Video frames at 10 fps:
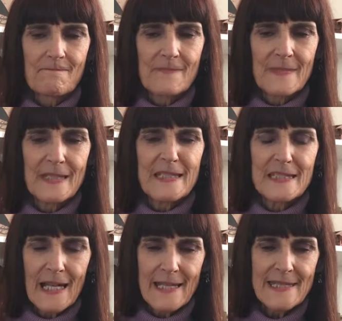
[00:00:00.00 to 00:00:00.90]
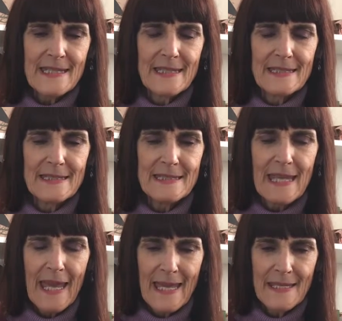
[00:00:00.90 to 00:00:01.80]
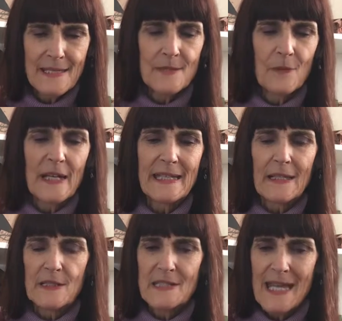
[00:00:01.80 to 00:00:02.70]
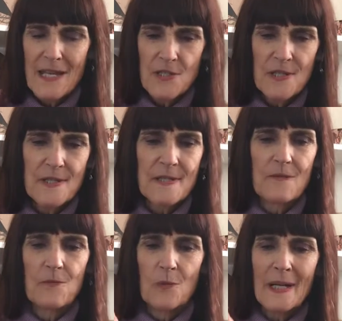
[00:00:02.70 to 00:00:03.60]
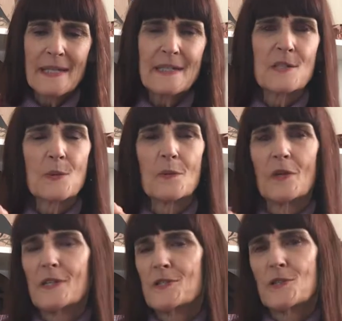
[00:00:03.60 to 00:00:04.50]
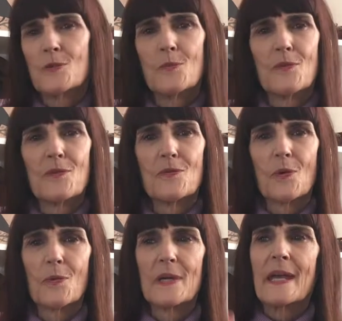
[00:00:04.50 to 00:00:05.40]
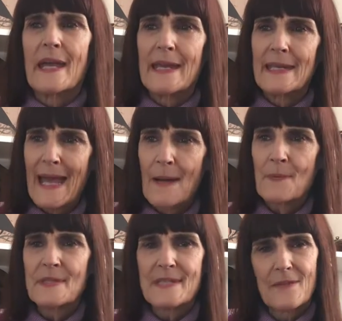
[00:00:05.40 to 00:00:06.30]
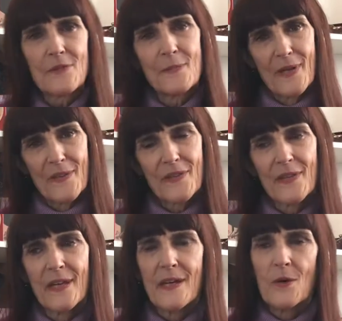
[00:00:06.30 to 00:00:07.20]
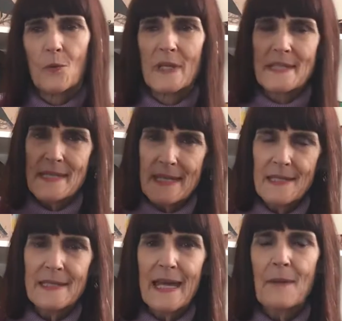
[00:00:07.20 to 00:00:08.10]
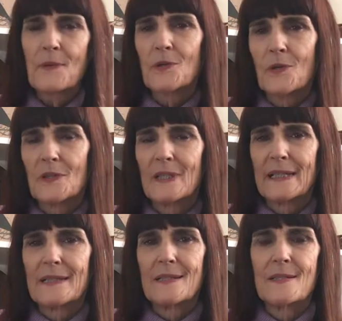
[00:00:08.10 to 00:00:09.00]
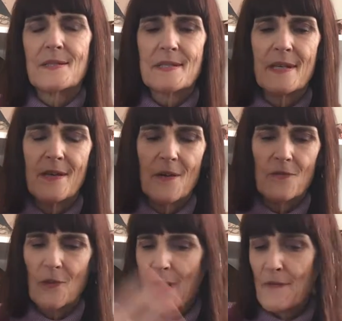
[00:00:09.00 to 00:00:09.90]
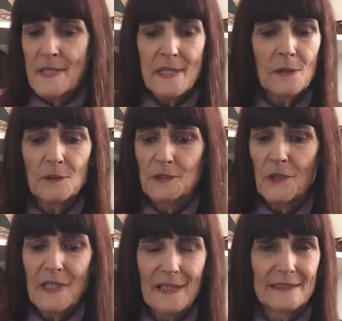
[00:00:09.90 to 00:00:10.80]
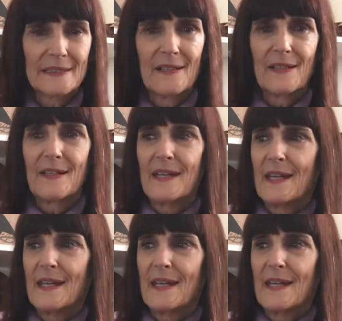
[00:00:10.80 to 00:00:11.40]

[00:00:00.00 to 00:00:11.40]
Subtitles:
ignite and intend, writing out intentions of what it is we want to do moving forward. It happens every month. When it's in Capricorn, like it is for every single zodiac sign,